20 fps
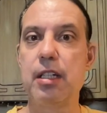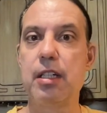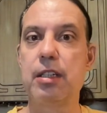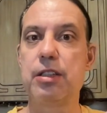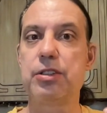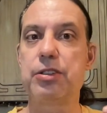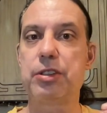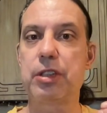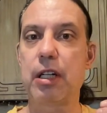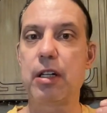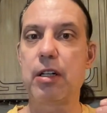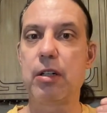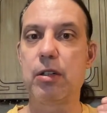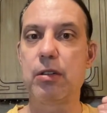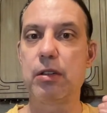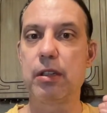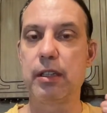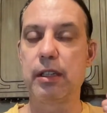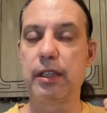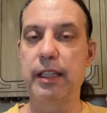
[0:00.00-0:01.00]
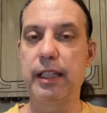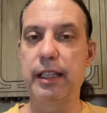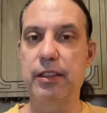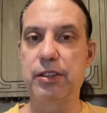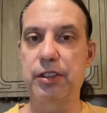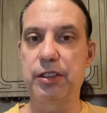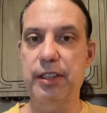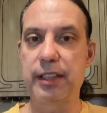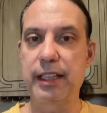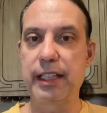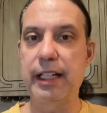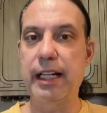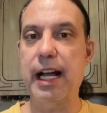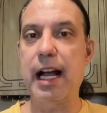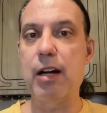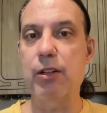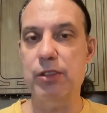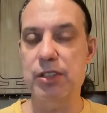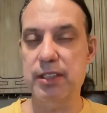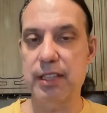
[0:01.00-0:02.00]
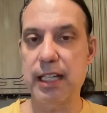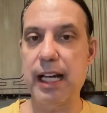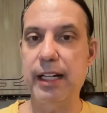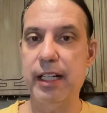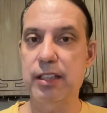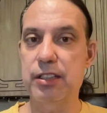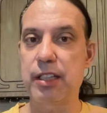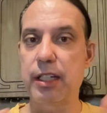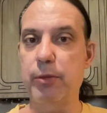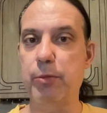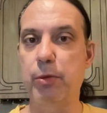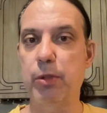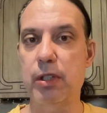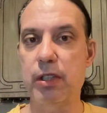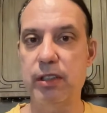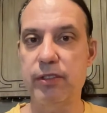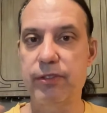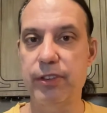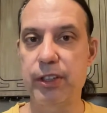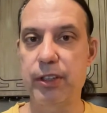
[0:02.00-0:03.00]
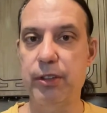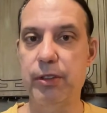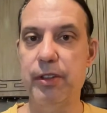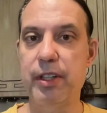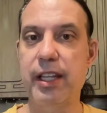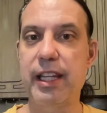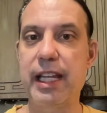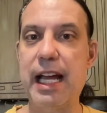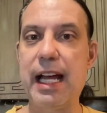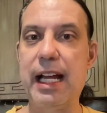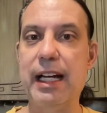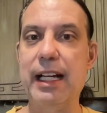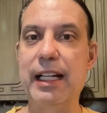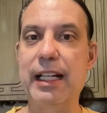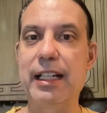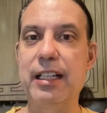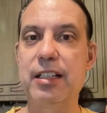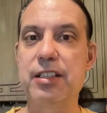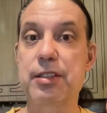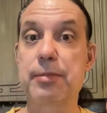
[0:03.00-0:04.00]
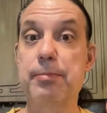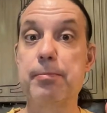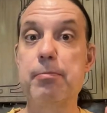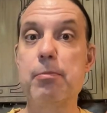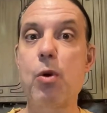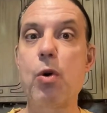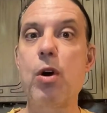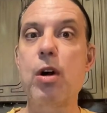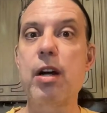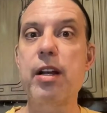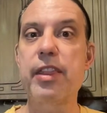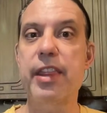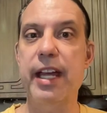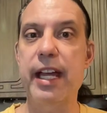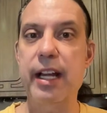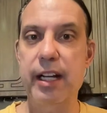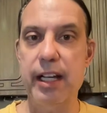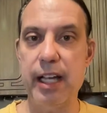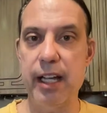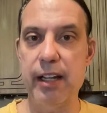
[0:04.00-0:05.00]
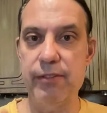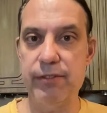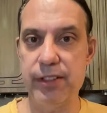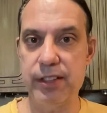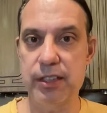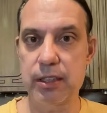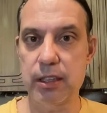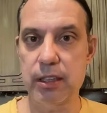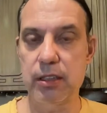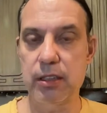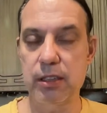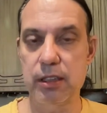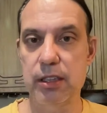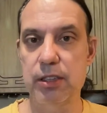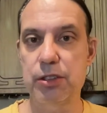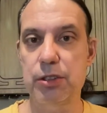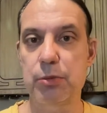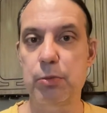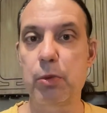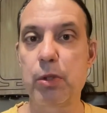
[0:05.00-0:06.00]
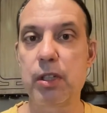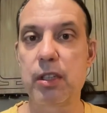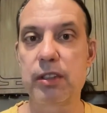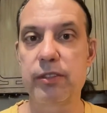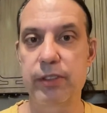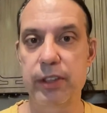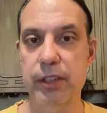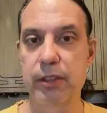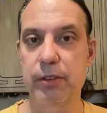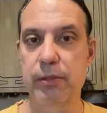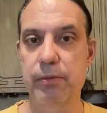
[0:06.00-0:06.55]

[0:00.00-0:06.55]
So it's to get outside. It's a worldview that is more than a physicalist worldview.